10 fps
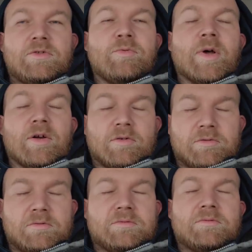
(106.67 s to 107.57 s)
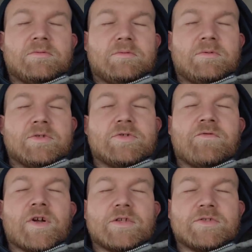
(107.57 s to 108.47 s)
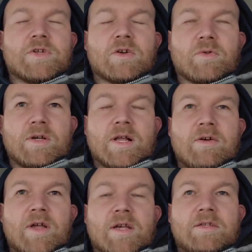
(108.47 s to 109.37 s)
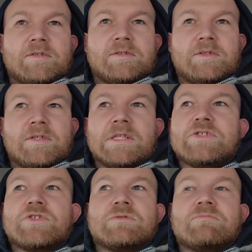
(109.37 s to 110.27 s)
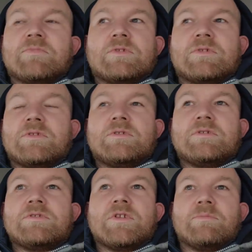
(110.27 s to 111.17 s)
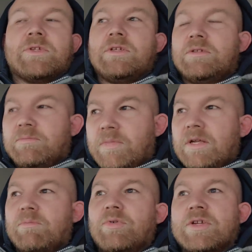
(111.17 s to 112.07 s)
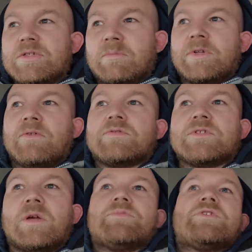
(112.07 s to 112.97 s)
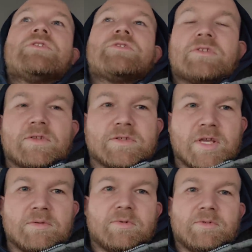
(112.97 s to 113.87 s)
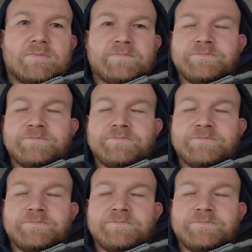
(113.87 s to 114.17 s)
Do better. Because you fucking suck right now at it. At least something, bring something of substance to the table.